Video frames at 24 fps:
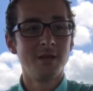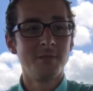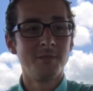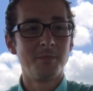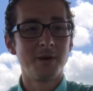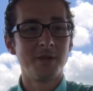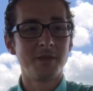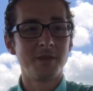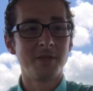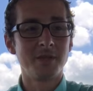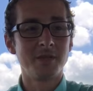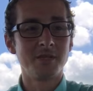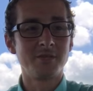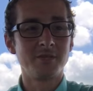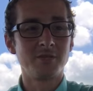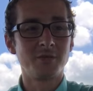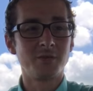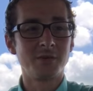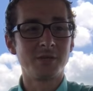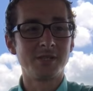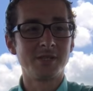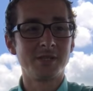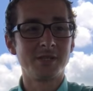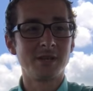By the age of
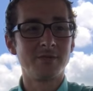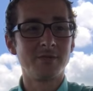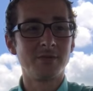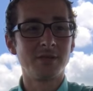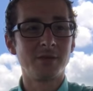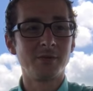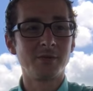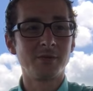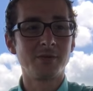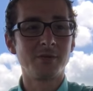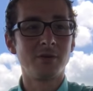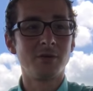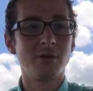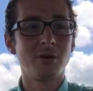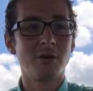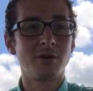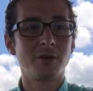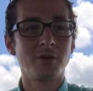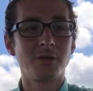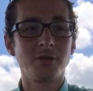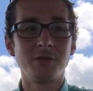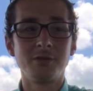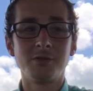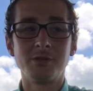27, I was no
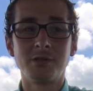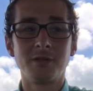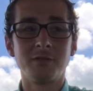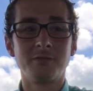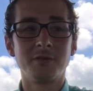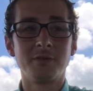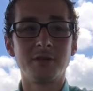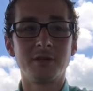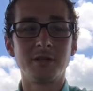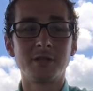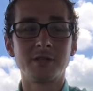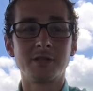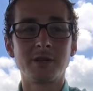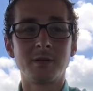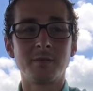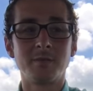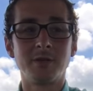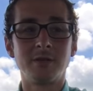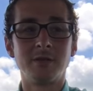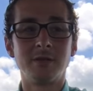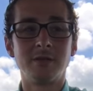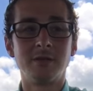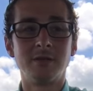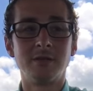longer using to feel
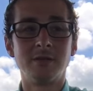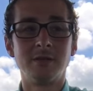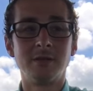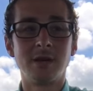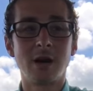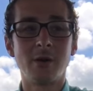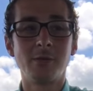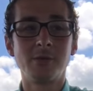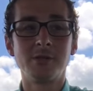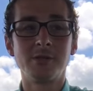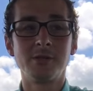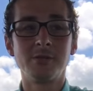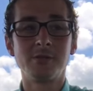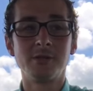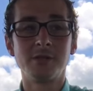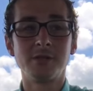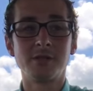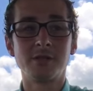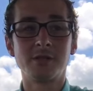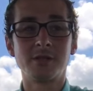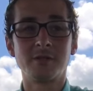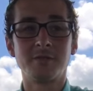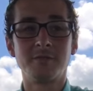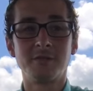accepted. I was using
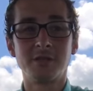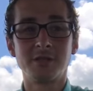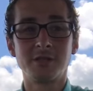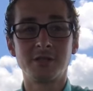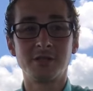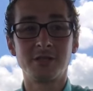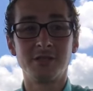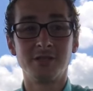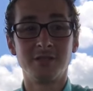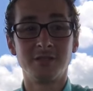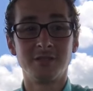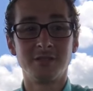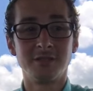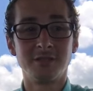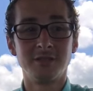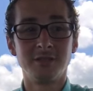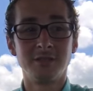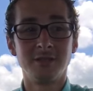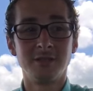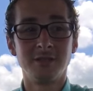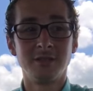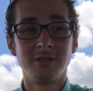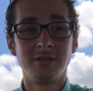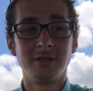just to function.
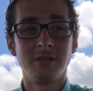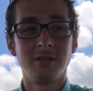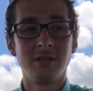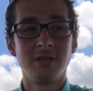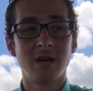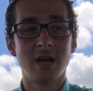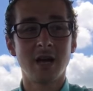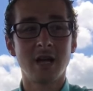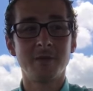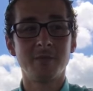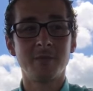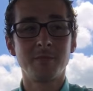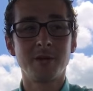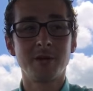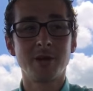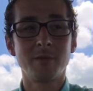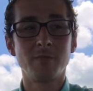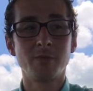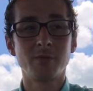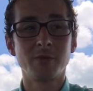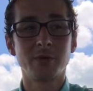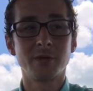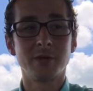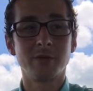I had become
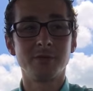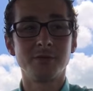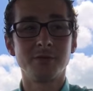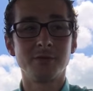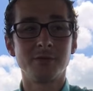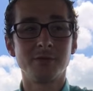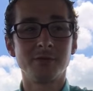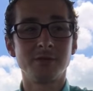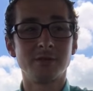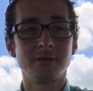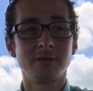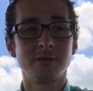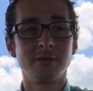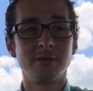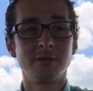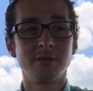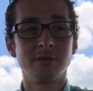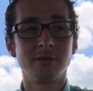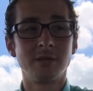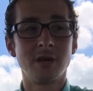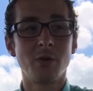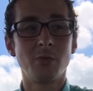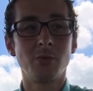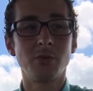a recluse.
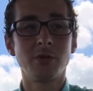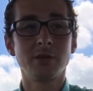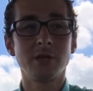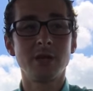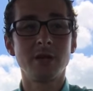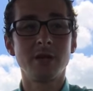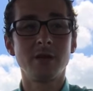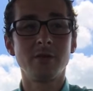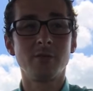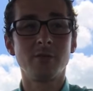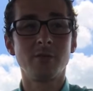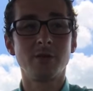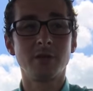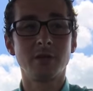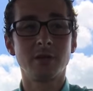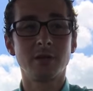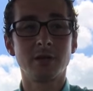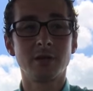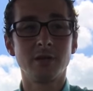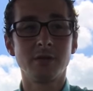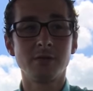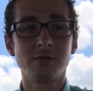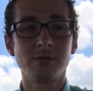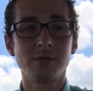I wouldn't let anyone get
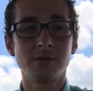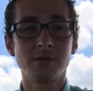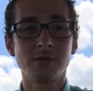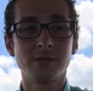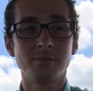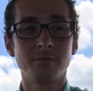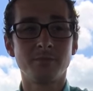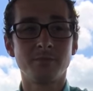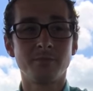close.